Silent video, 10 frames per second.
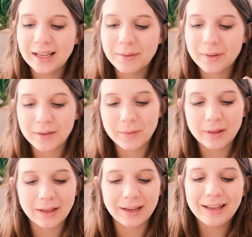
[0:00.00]
it makes me
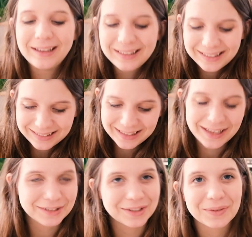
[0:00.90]
like
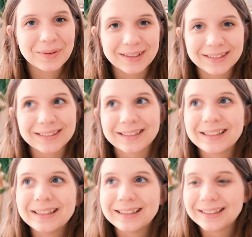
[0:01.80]
actually want
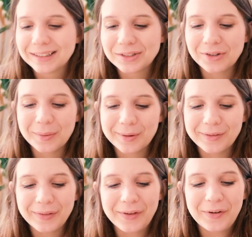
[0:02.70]
strawberry
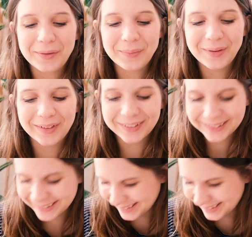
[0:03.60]
flavored milk.